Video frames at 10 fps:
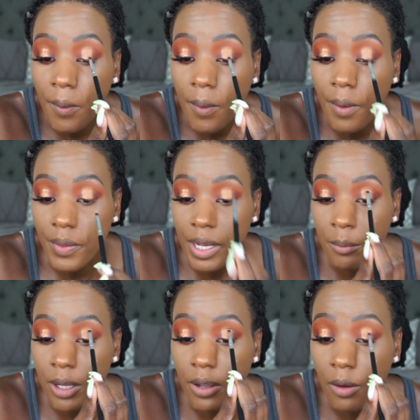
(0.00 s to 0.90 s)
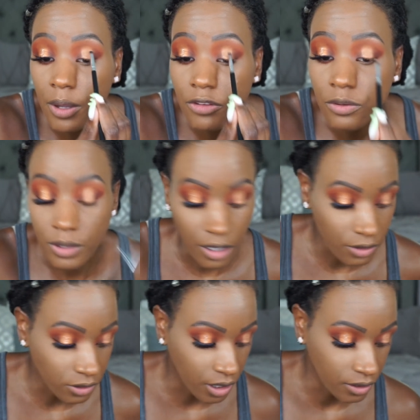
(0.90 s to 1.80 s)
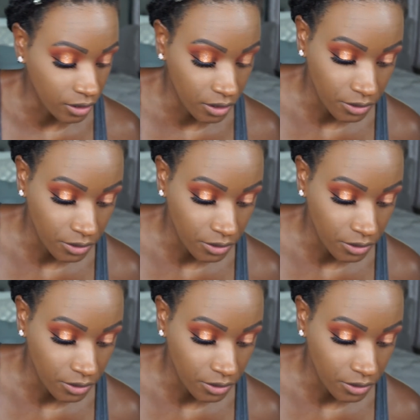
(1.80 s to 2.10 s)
And then I'm going to go into another color